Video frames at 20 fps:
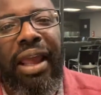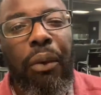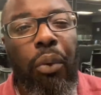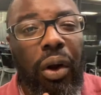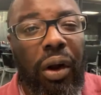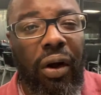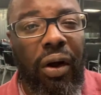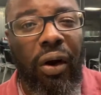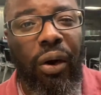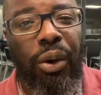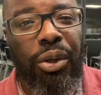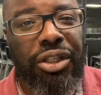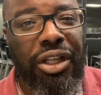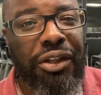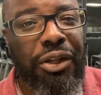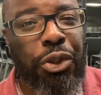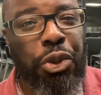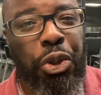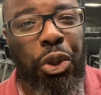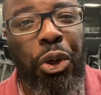They were
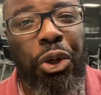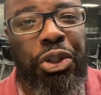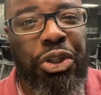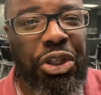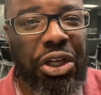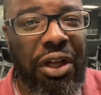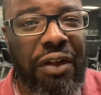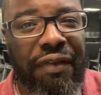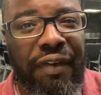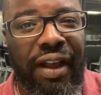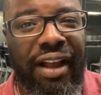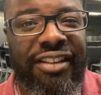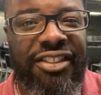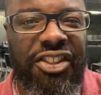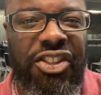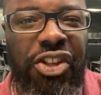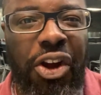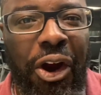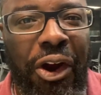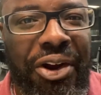called the Church of
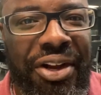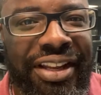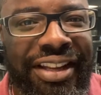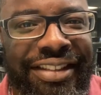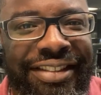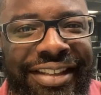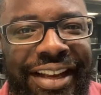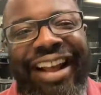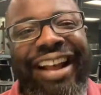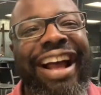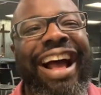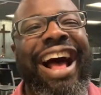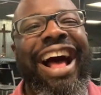Sardis.